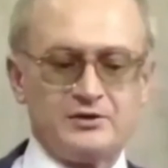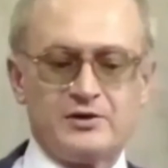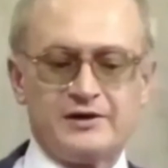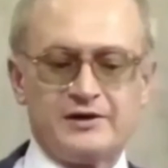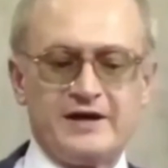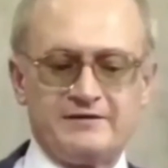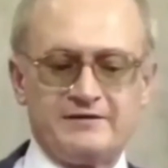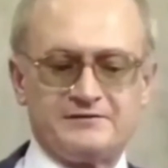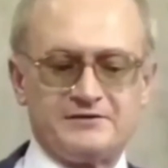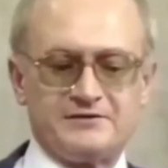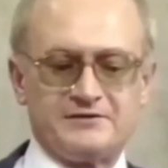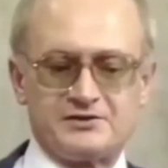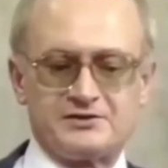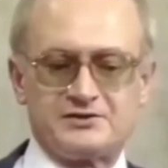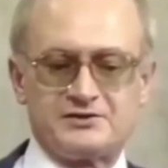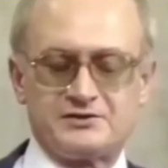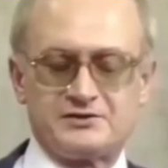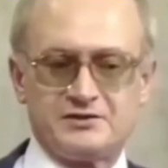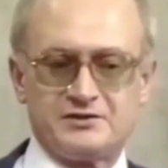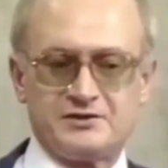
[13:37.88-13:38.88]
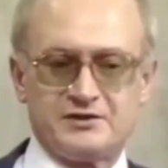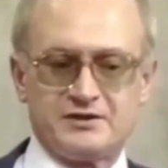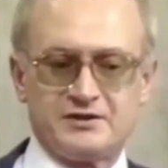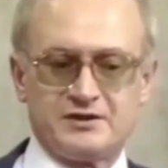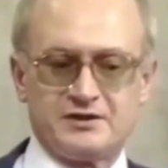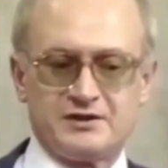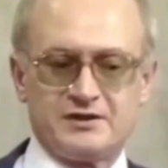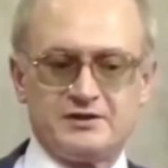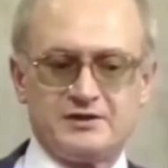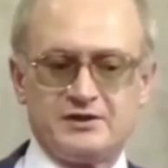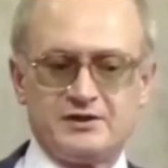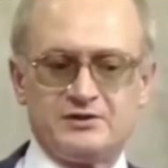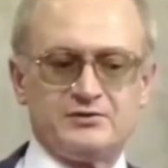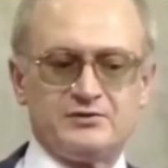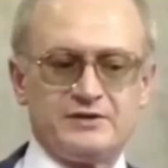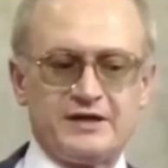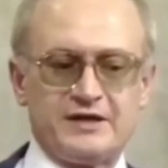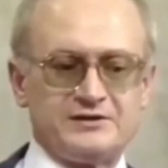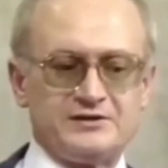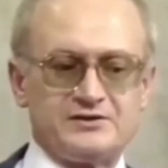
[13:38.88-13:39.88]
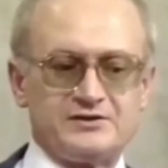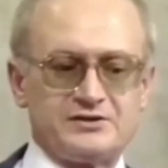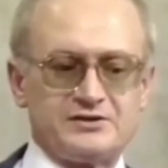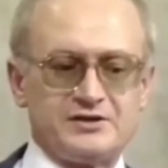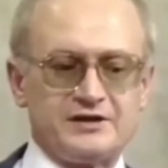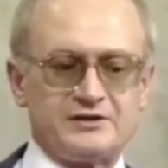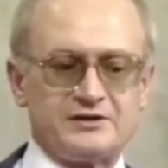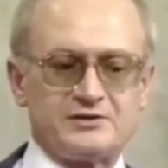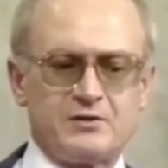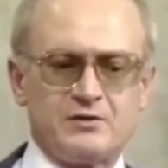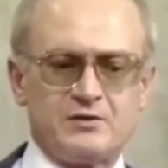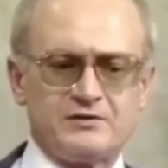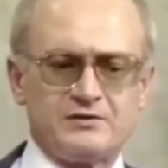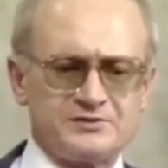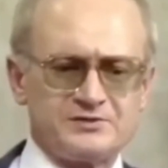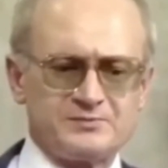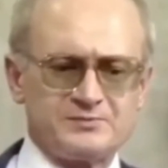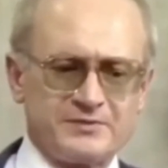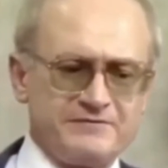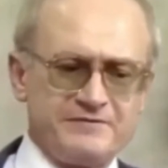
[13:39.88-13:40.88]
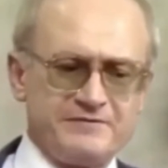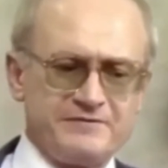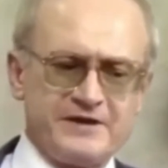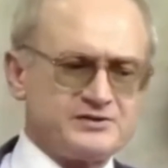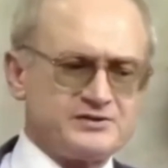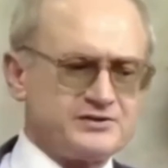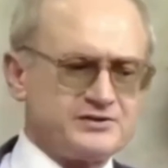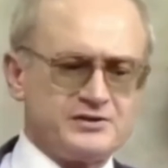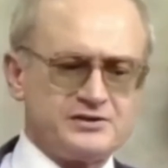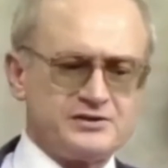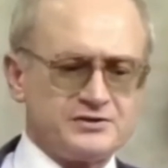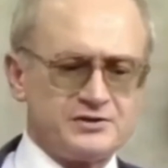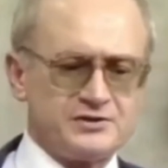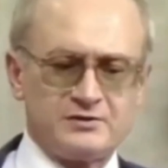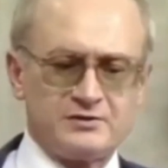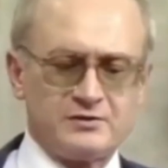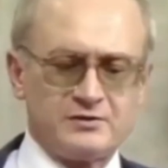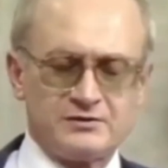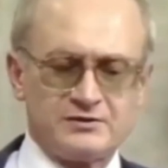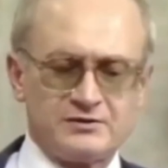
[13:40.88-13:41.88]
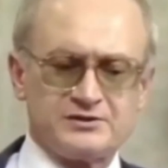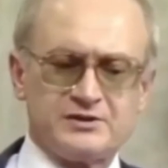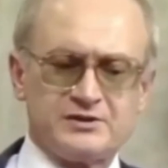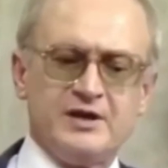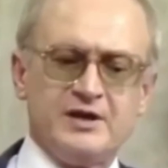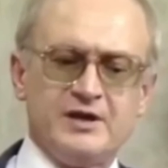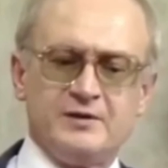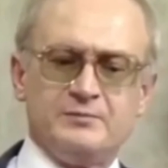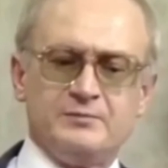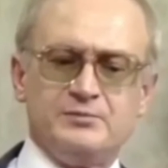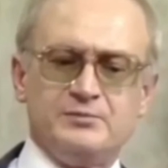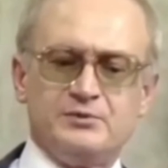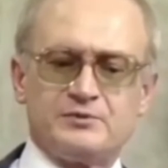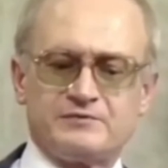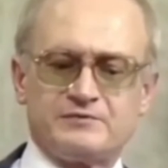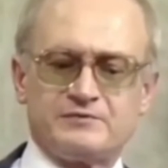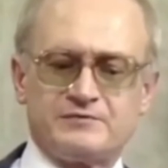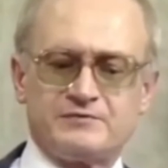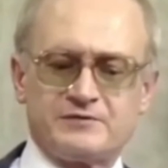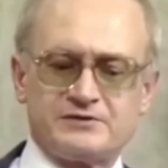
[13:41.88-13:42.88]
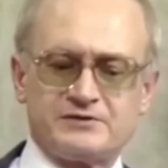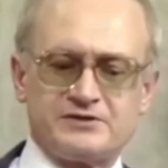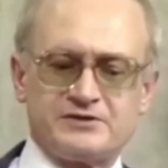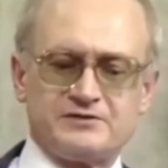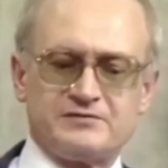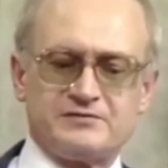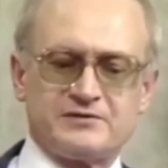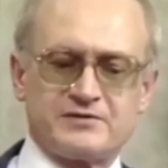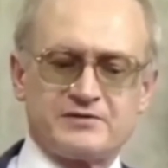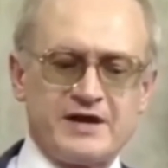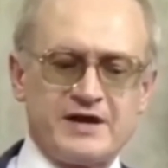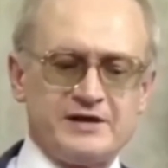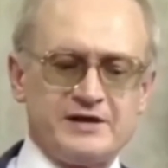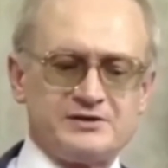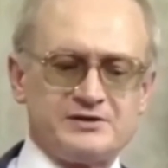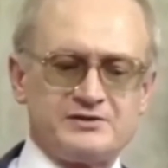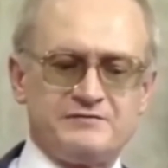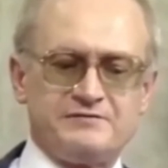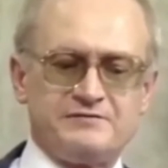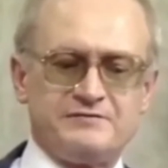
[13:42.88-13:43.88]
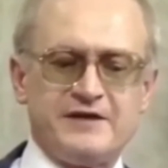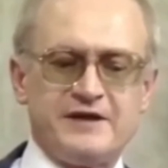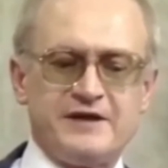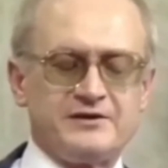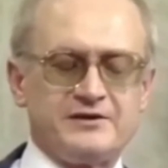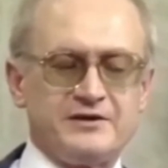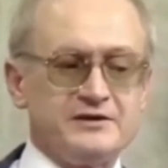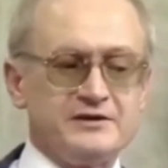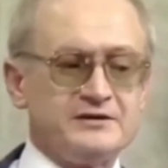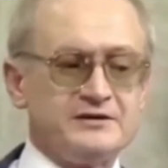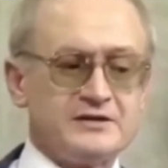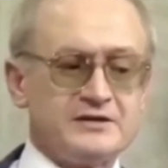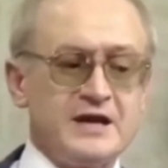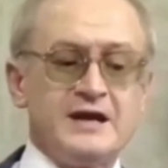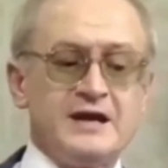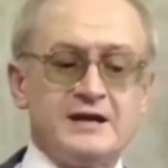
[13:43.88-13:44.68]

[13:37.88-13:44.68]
Your leftists in, the United States, all these professors and all these beautiful civil rights defenders,